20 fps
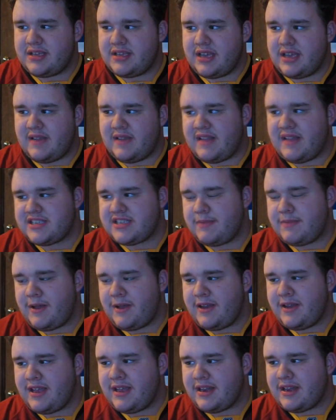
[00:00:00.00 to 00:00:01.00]
and that's
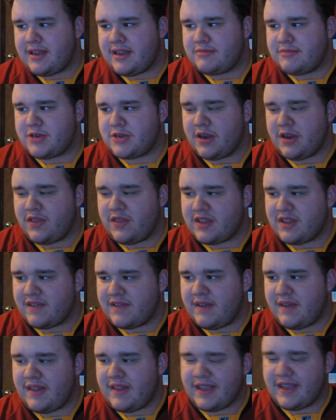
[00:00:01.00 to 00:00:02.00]
about it. I'm trying to think of
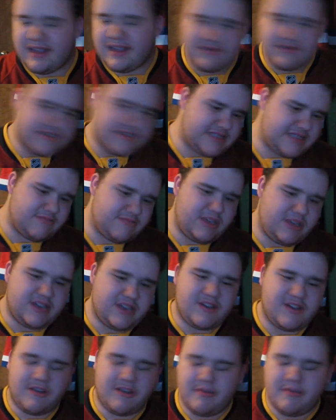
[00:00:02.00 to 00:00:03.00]
anything else we can
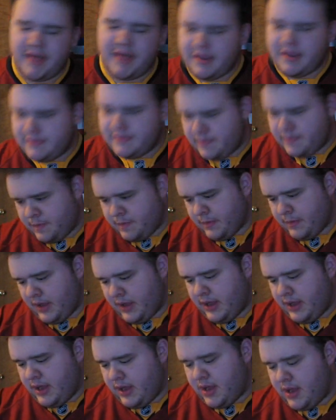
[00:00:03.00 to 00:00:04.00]
talk about.
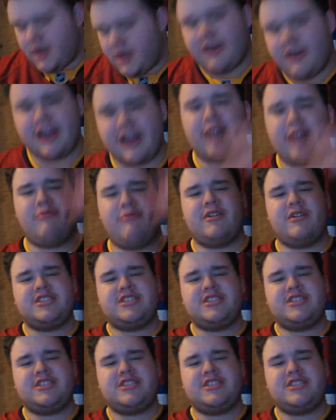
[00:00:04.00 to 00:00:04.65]
All right, I got one